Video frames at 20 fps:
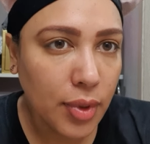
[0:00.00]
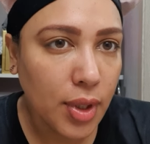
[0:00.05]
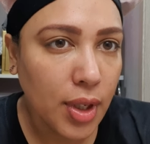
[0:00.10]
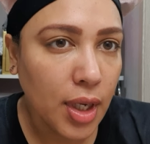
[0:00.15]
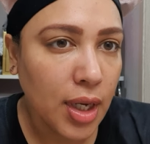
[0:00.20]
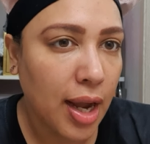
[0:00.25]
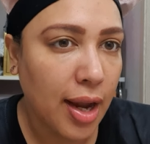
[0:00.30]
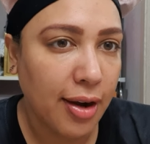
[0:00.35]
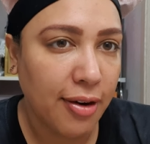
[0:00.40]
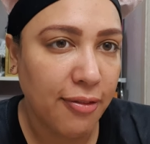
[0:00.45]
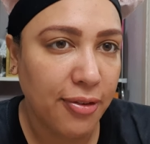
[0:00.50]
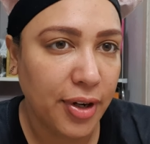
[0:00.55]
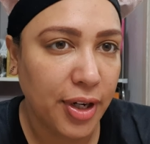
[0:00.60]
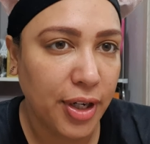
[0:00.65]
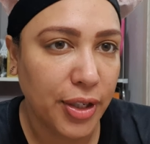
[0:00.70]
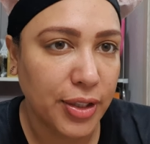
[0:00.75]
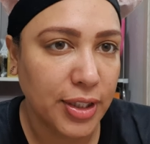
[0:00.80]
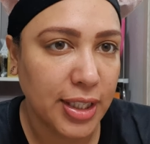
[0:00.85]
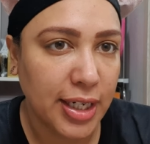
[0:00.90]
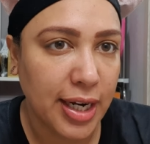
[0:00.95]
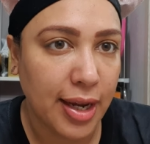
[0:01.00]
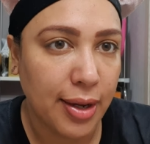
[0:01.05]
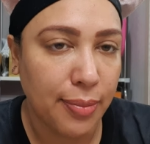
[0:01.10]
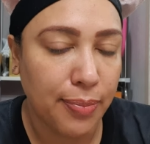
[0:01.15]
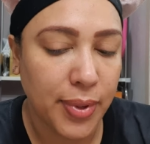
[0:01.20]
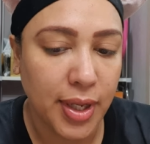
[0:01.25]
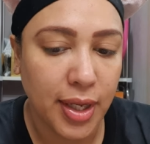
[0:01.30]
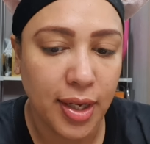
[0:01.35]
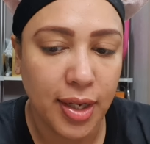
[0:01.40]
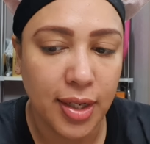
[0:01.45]
kind of video today
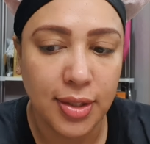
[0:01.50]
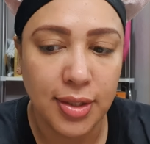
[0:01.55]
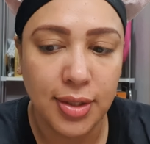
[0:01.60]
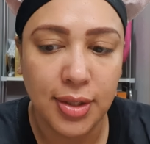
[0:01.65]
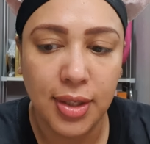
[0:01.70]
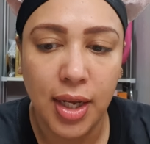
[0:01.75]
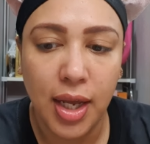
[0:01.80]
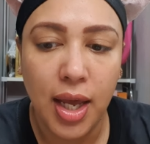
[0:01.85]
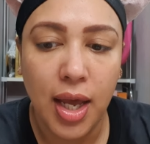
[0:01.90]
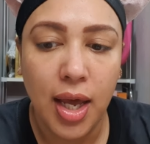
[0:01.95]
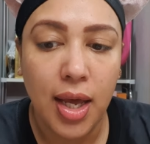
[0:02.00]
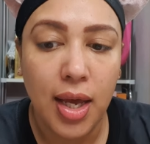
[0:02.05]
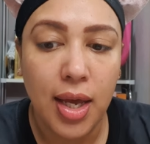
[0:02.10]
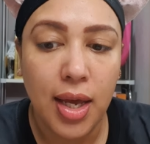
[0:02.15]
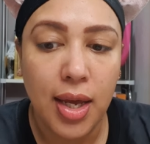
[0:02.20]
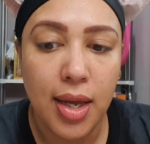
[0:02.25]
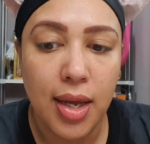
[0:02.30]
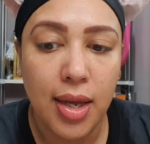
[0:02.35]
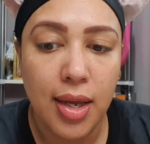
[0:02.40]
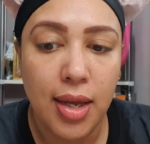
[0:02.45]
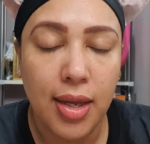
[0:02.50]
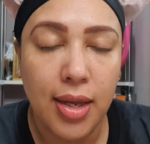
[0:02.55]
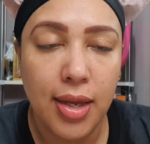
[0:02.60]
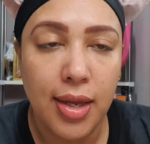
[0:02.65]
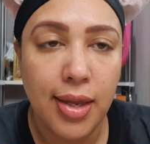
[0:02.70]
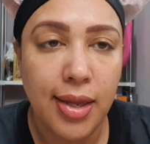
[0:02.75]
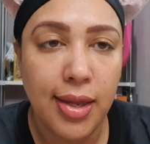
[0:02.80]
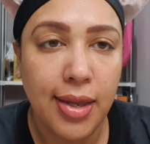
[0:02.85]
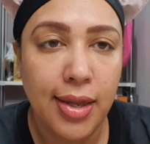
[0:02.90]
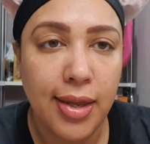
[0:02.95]
because
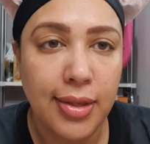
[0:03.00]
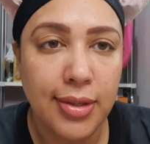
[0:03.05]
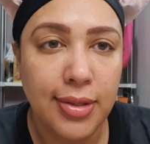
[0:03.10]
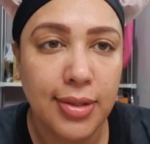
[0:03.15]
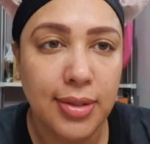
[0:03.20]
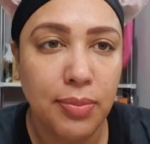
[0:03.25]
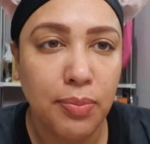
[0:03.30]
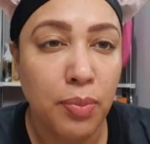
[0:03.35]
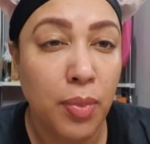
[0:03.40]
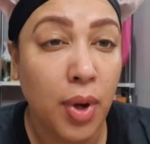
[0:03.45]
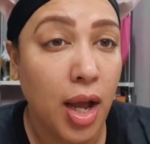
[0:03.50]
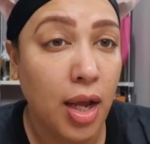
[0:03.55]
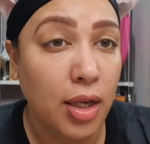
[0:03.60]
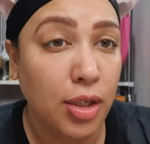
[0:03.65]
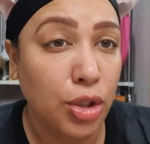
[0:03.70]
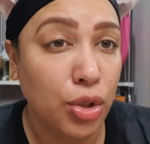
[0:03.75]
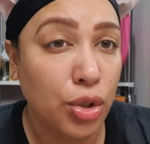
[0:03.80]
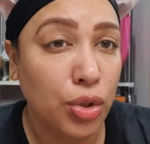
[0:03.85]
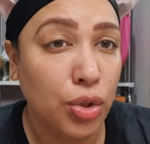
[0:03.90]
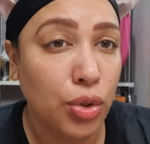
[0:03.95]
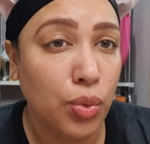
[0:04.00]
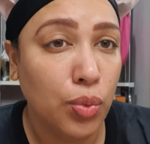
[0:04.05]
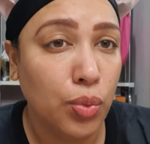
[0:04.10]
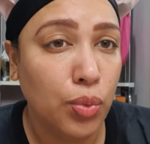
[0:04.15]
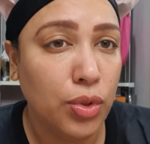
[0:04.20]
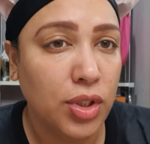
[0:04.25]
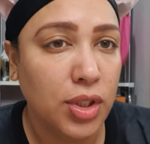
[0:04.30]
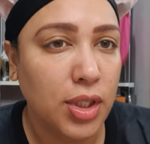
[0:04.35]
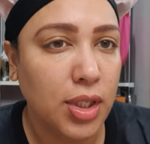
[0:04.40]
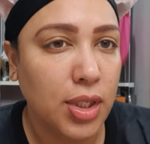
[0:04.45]
it's monsoon
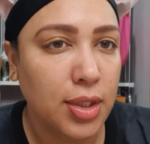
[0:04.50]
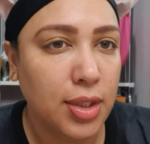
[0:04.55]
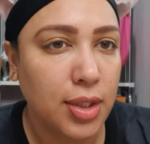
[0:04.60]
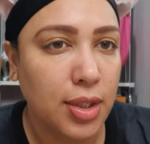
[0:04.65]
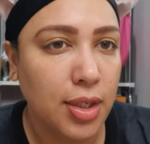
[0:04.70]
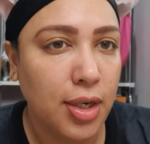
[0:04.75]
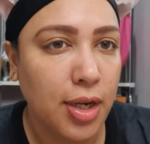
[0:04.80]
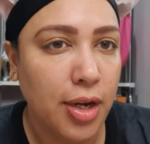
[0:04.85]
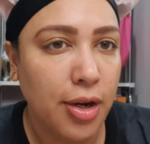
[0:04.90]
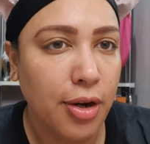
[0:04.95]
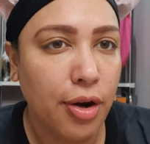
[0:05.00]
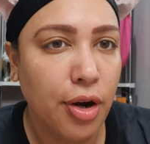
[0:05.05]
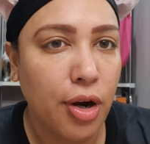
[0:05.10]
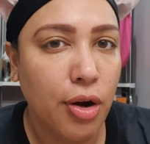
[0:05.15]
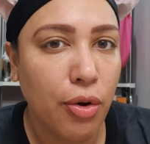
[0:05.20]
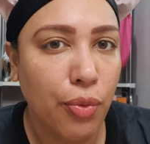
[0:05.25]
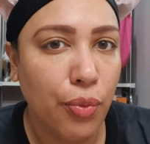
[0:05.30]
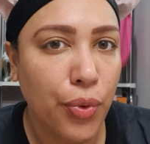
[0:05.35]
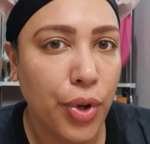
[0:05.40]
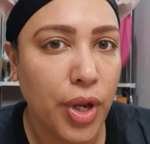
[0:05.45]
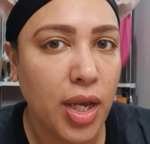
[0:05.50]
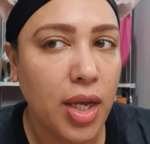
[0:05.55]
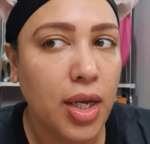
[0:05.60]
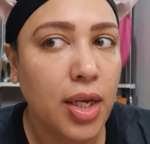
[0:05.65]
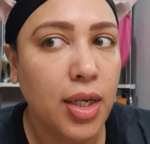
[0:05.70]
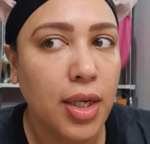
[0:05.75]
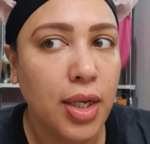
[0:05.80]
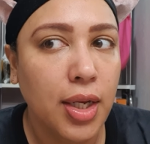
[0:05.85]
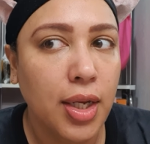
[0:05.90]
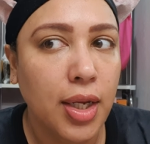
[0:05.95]
season here in Korea
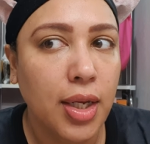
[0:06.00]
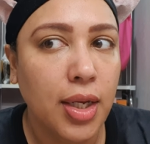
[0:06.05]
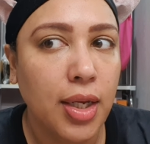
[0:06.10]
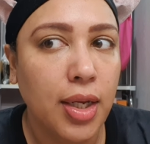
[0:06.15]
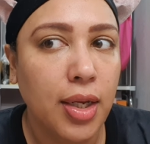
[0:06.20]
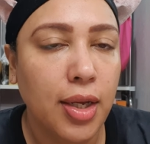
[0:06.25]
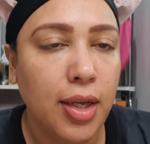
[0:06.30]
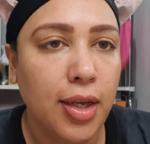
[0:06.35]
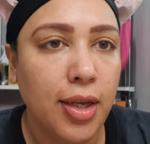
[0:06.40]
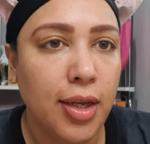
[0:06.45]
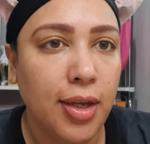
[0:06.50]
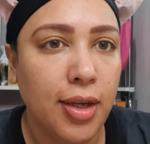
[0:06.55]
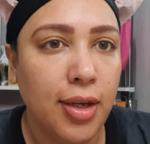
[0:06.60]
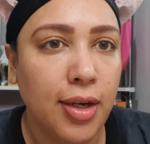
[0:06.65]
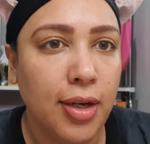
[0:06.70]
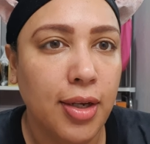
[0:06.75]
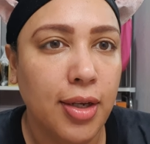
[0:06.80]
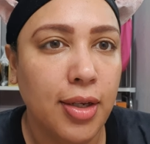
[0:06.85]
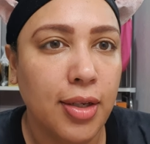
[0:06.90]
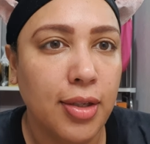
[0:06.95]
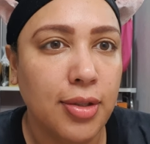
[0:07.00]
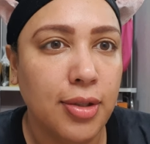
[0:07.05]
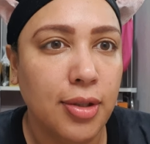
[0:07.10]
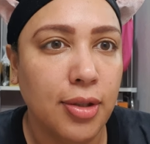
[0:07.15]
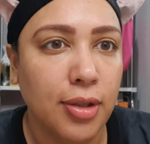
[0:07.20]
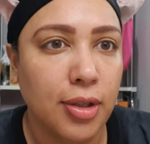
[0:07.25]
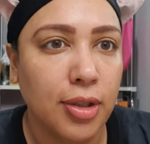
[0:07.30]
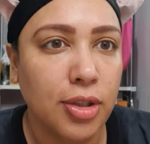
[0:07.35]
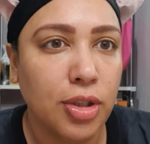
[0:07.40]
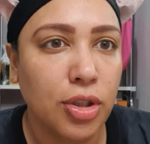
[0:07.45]
and it
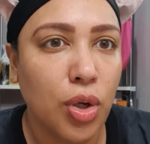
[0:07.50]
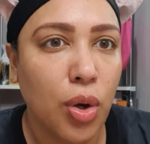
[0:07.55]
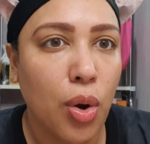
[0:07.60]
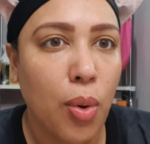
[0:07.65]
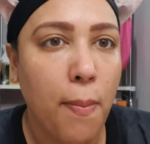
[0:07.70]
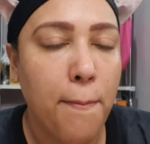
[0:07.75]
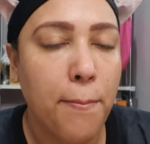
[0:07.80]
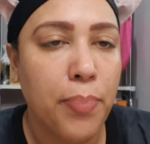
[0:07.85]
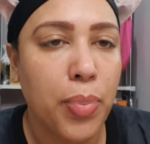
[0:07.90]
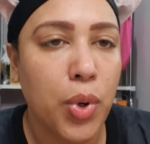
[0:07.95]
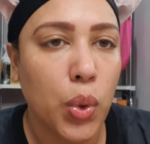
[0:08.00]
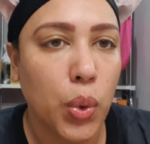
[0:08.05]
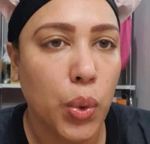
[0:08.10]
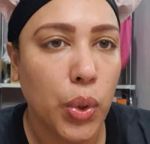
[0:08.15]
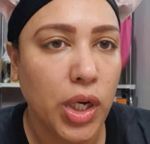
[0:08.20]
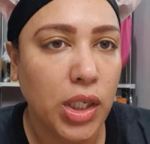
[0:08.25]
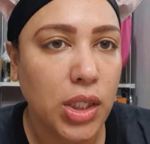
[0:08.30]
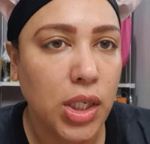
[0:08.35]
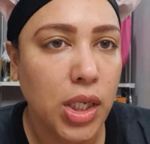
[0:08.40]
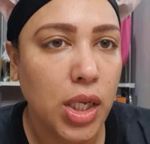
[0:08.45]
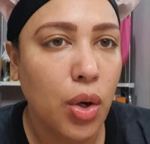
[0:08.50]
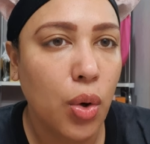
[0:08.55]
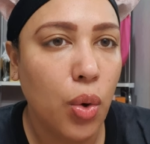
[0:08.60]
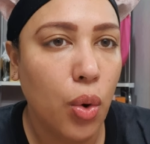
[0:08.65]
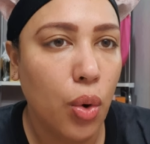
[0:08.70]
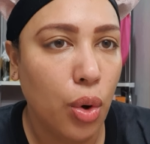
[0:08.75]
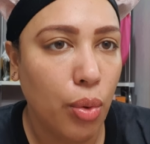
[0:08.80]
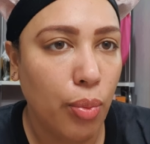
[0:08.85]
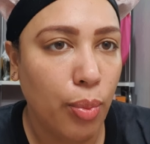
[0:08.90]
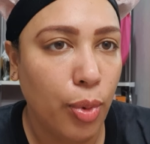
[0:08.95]
looks pretty
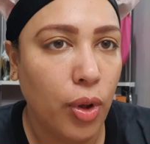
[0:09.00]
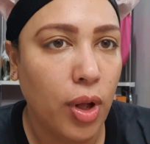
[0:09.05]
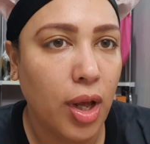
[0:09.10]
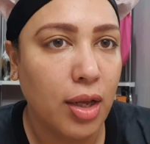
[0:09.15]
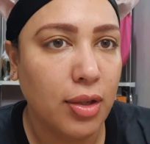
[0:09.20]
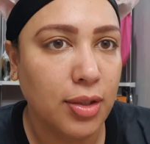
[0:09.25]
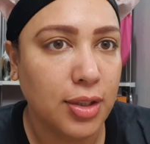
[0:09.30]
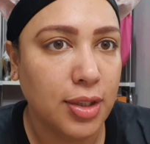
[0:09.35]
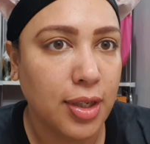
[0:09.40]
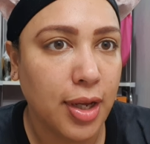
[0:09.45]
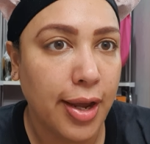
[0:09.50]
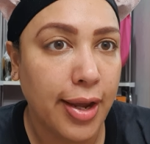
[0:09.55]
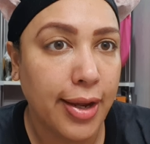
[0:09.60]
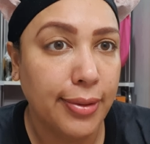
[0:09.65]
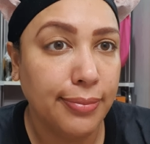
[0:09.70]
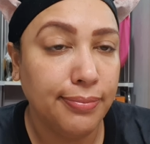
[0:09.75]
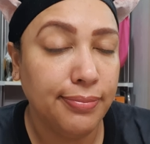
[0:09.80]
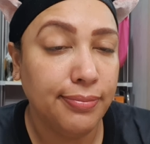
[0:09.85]
horrible outside.